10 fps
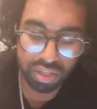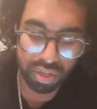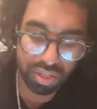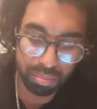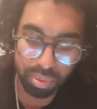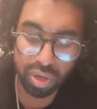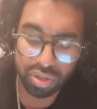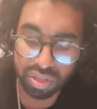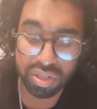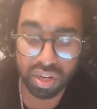So it's a
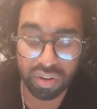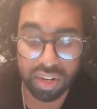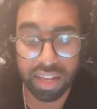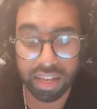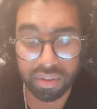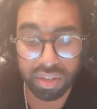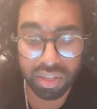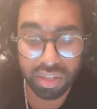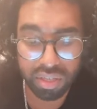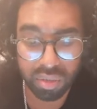protostar right now.
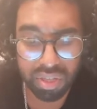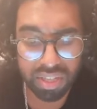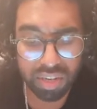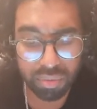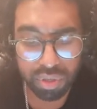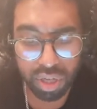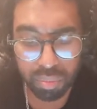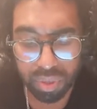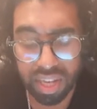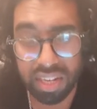So once again from the
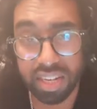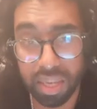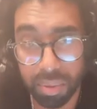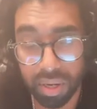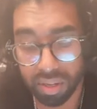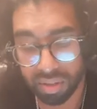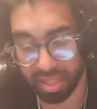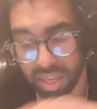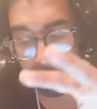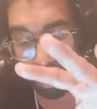top we had a nebula.
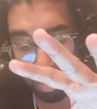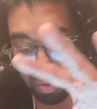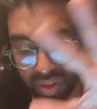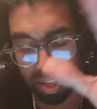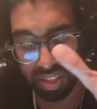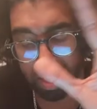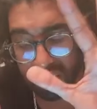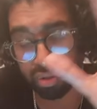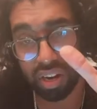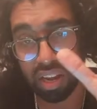There we go.
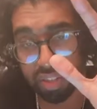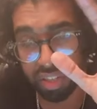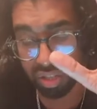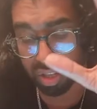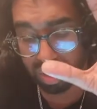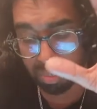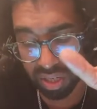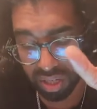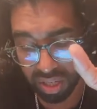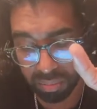Then gravity starts to
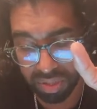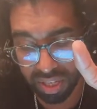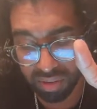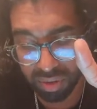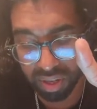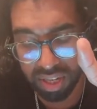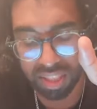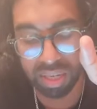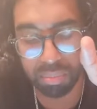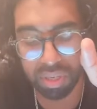make it clump together.
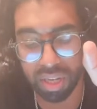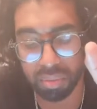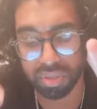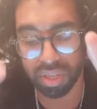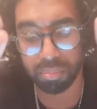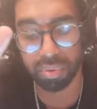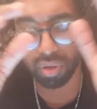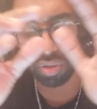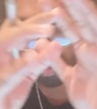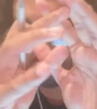It then becomes a
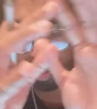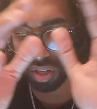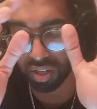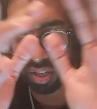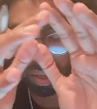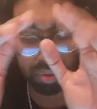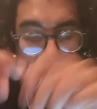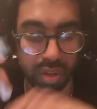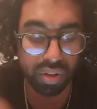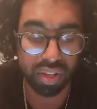protostar. Here we
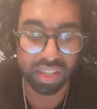go.